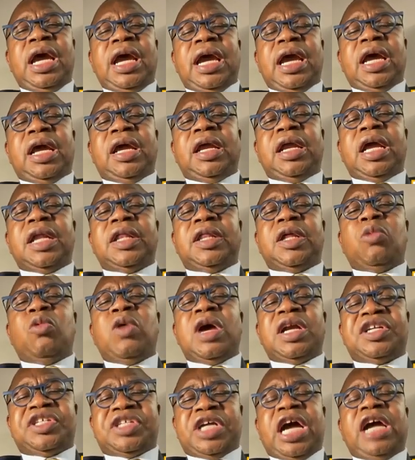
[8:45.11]
And they
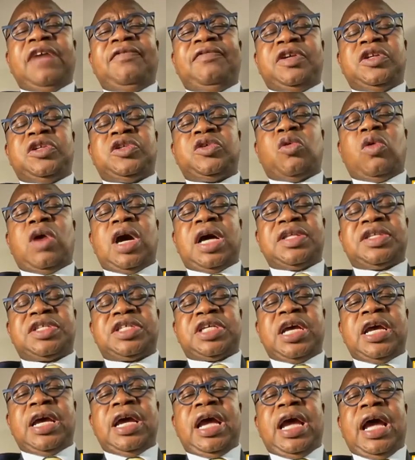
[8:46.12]
were driving
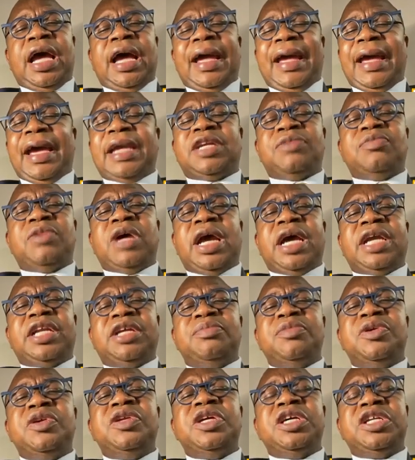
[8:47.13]
towards herd
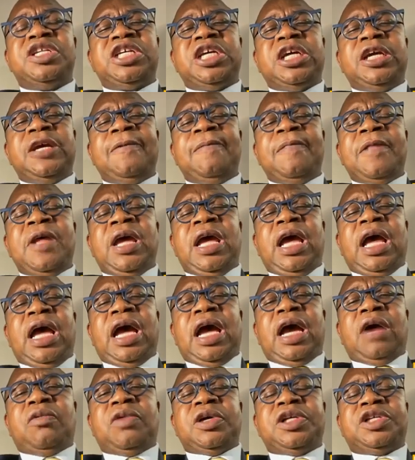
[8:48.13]
immunity,
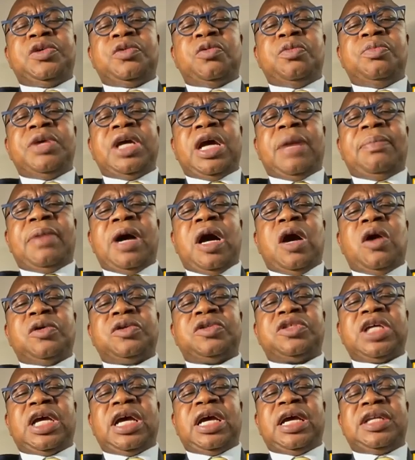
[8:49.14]
which will be
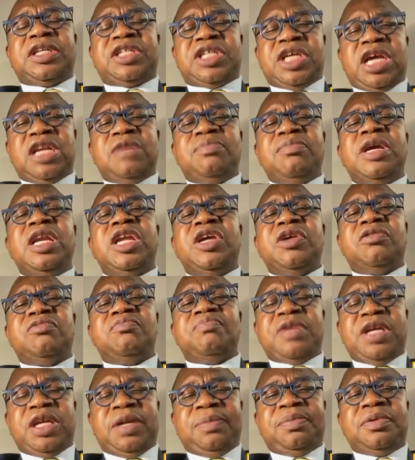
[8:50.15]
about 10
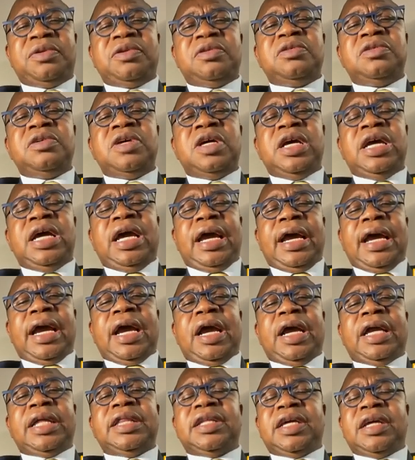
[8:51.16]
million people
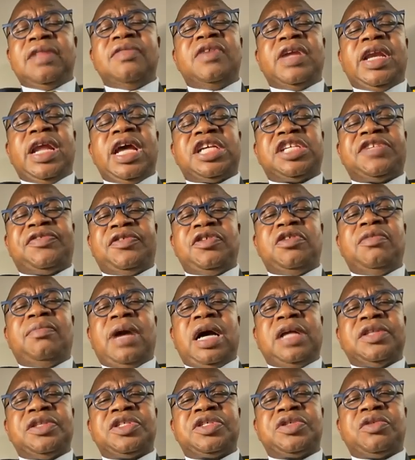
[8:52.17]
in the next few
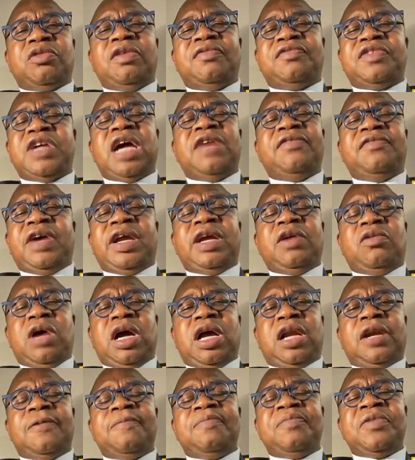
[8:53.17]
months. So we've done very
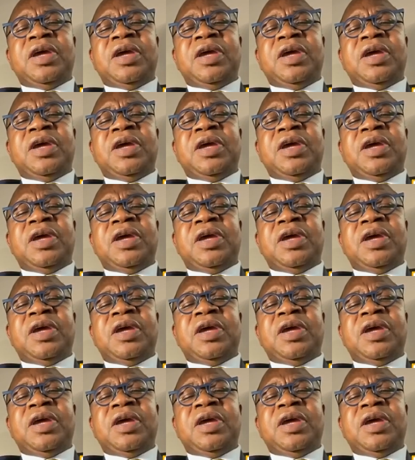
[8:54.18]
well.